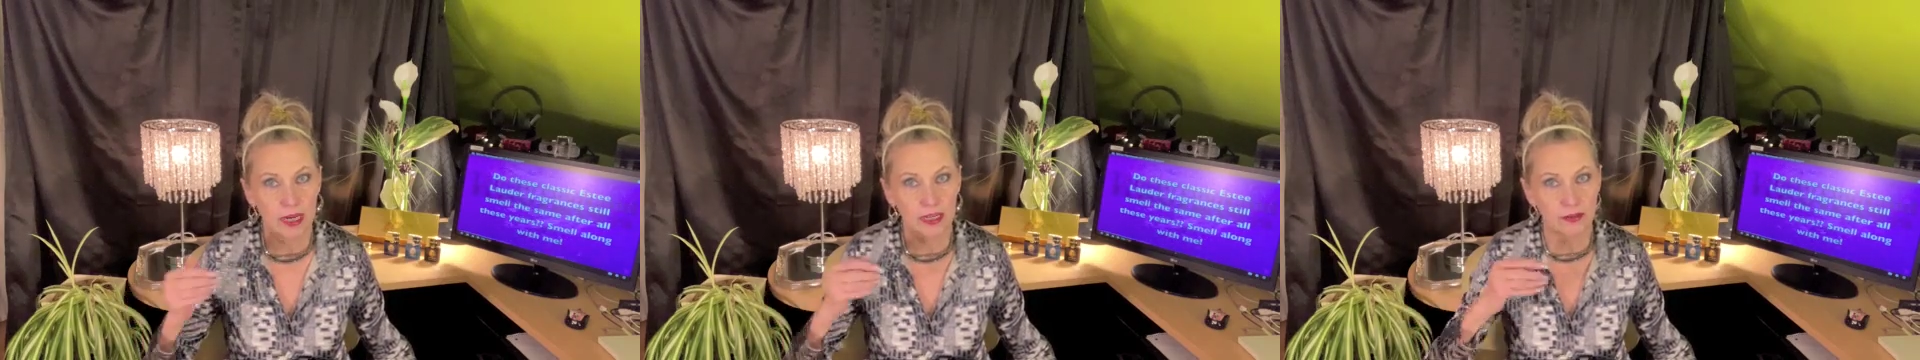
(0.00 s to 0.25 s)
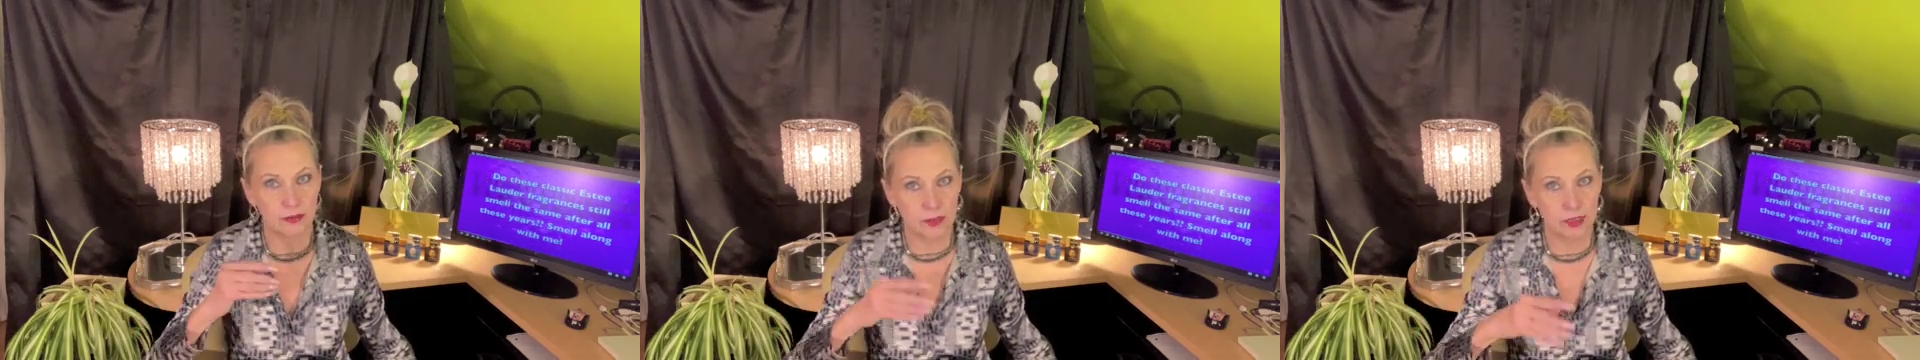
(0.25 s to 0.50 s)
and
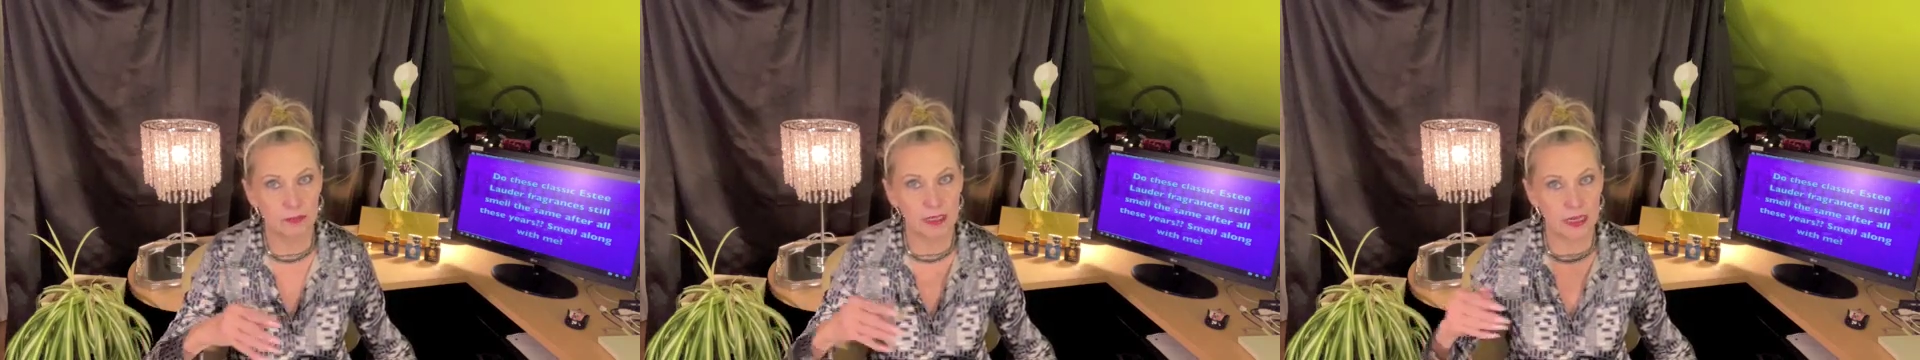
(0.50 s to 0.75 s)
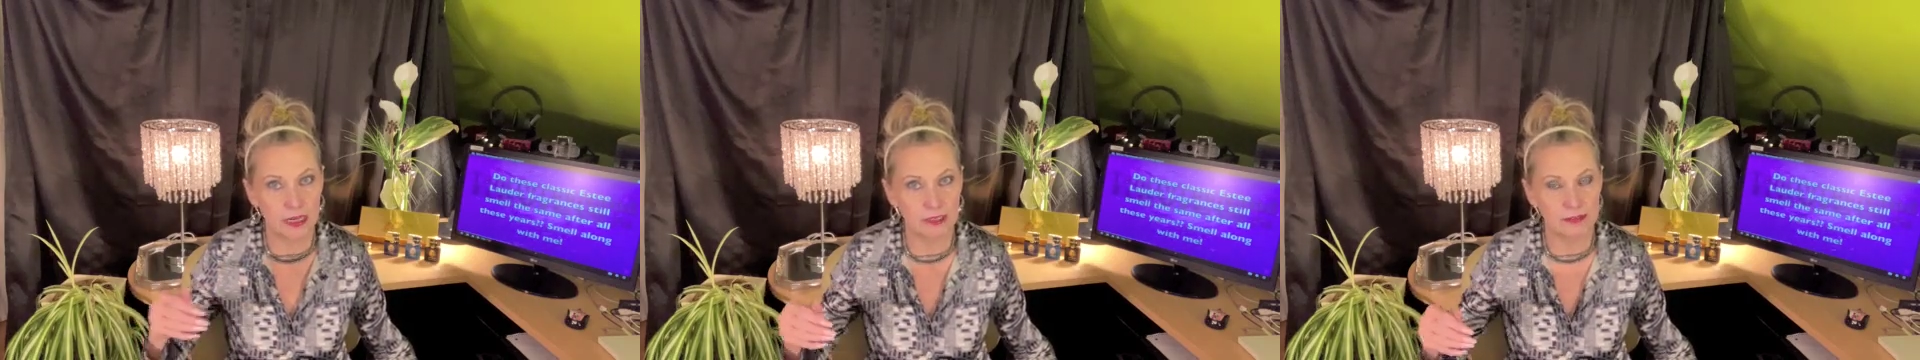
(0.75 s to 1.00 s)
they're going to be
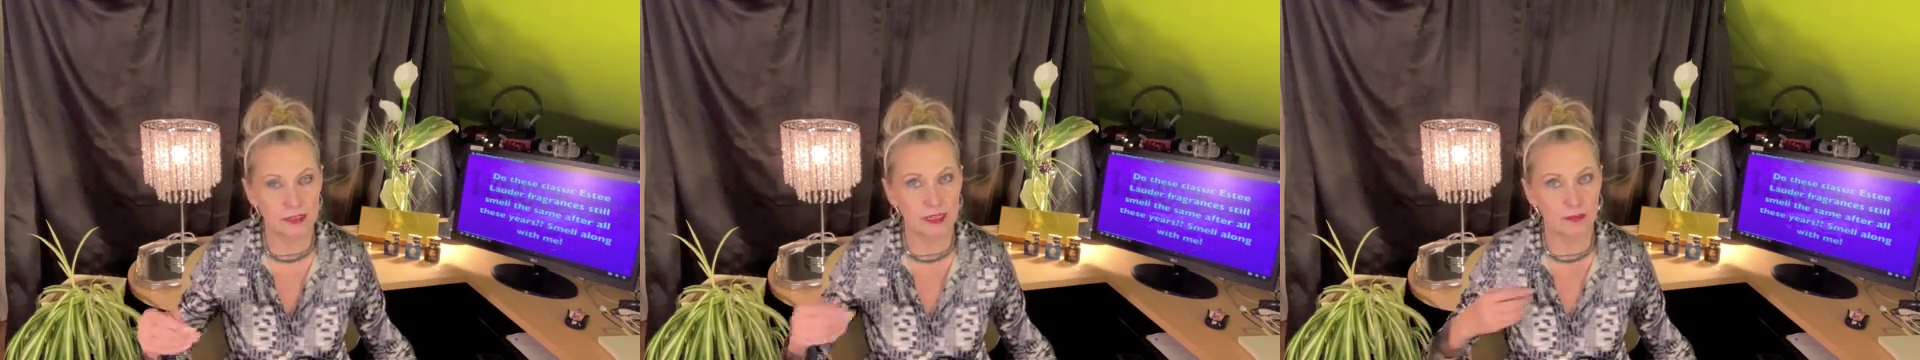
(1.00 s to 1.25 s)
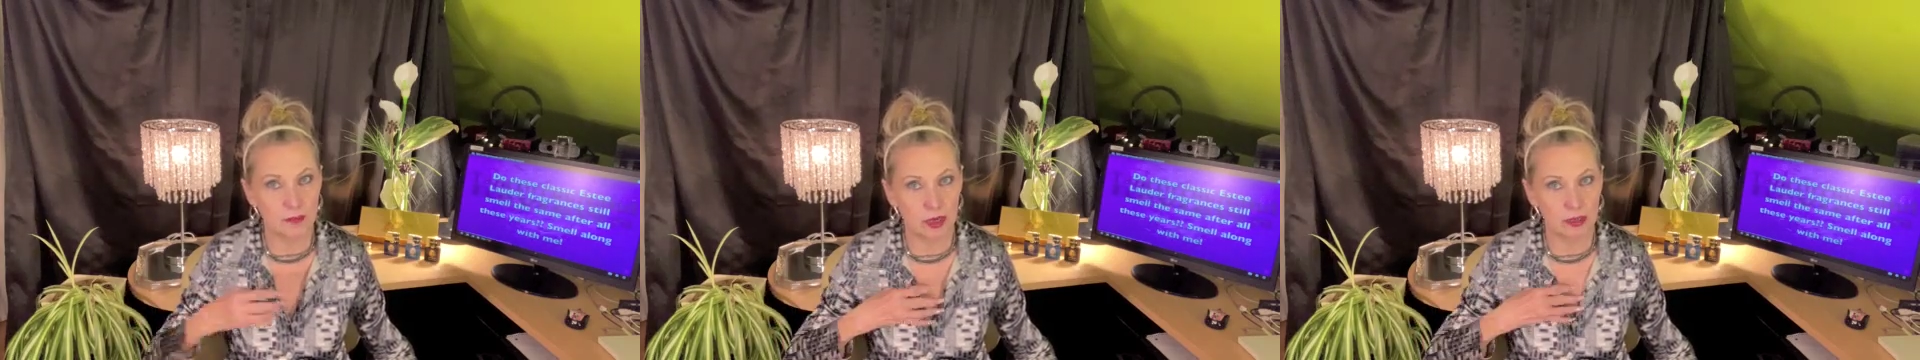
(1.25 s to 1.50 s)
nice and
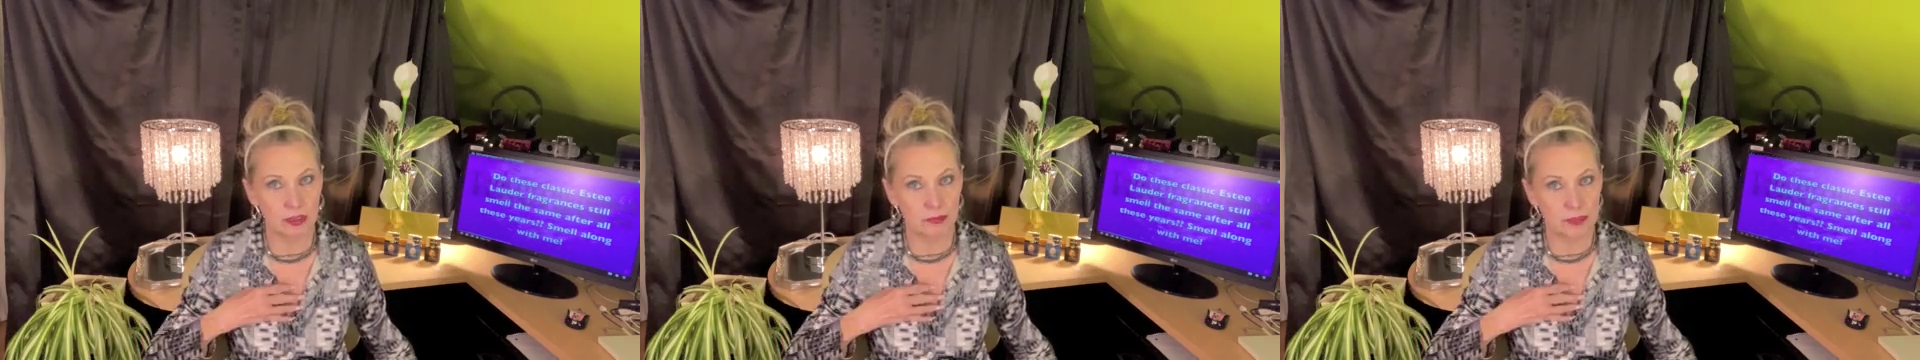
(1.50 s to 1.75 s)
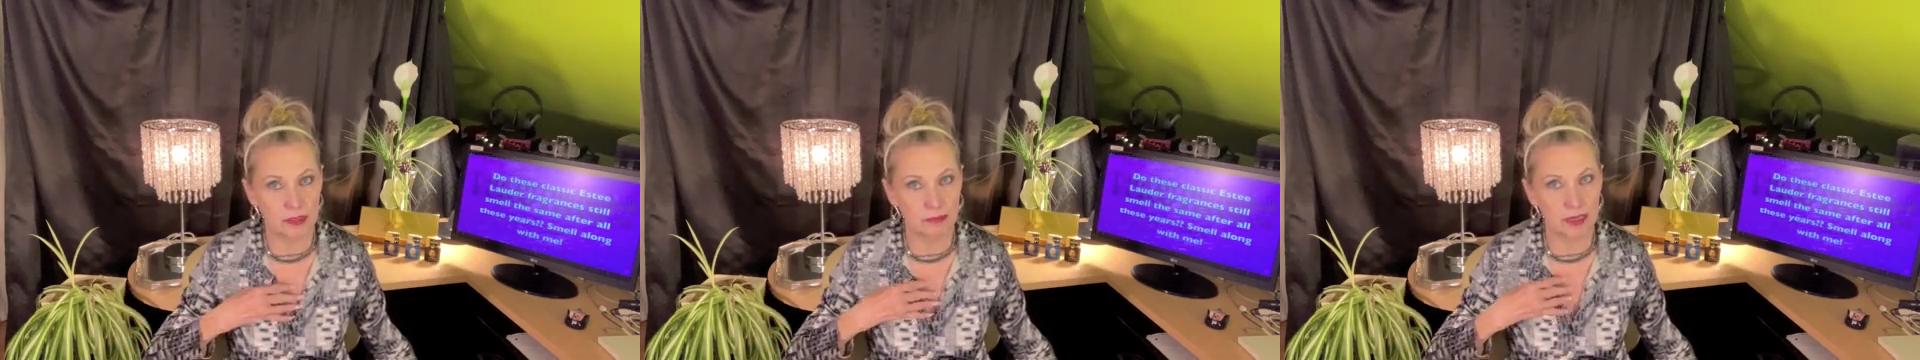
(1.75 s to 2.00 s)
I'm not going to
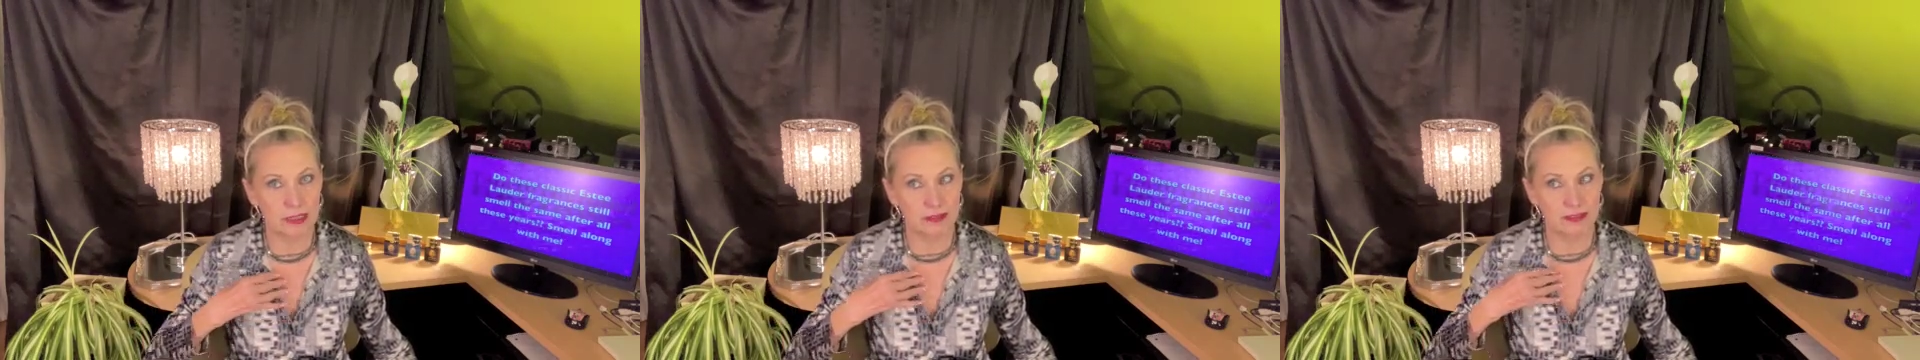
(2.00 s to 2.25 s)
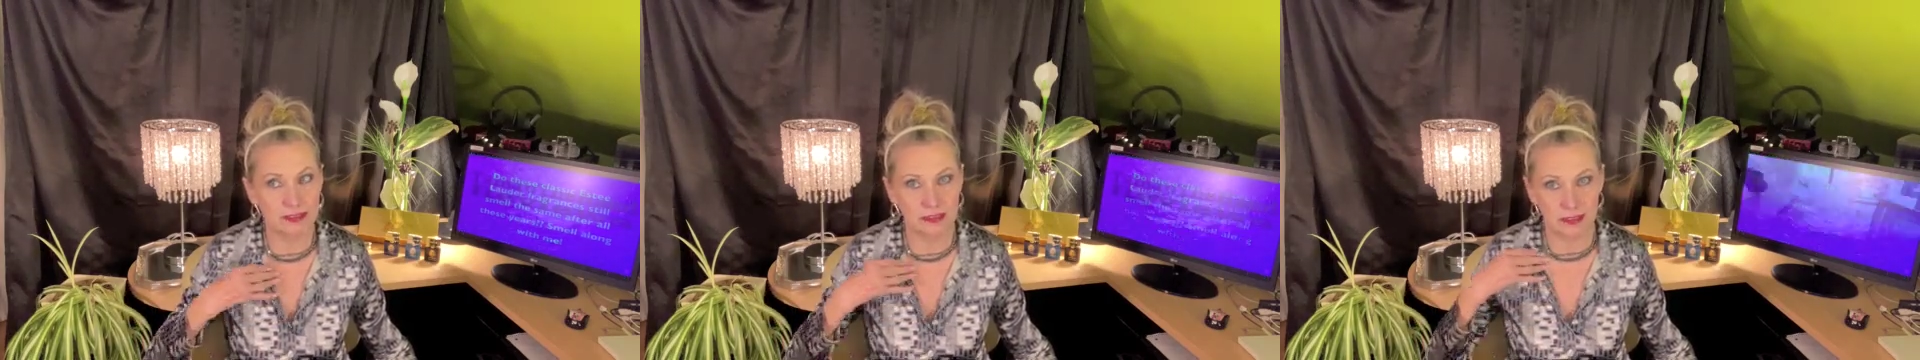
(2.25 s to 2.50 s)
be made
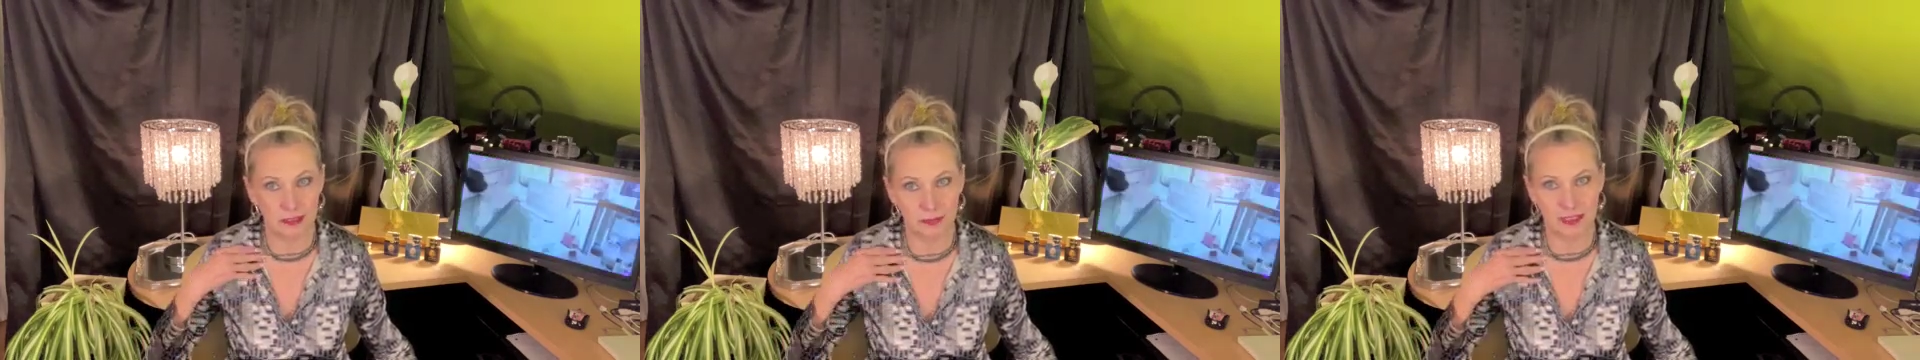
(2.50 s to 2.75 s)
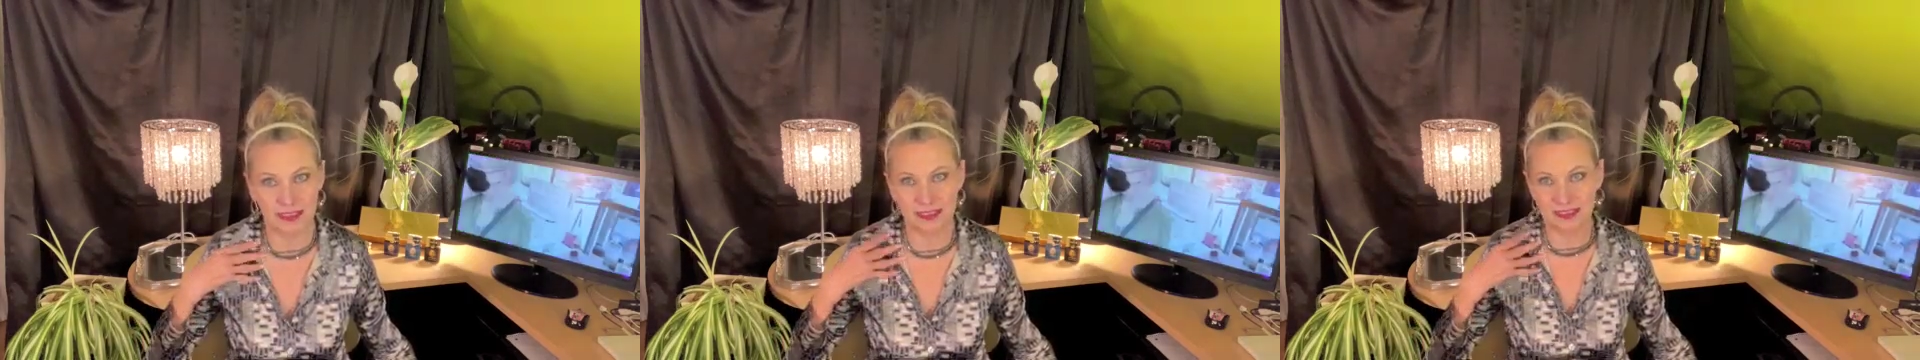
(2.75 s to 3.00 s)
sick,
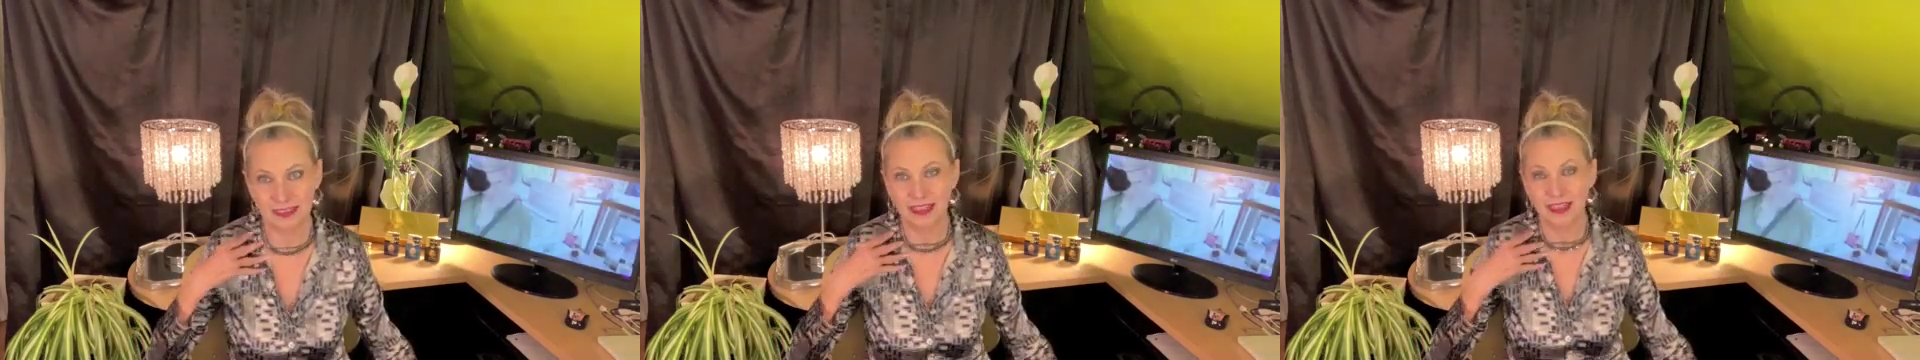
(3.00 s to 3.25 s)
because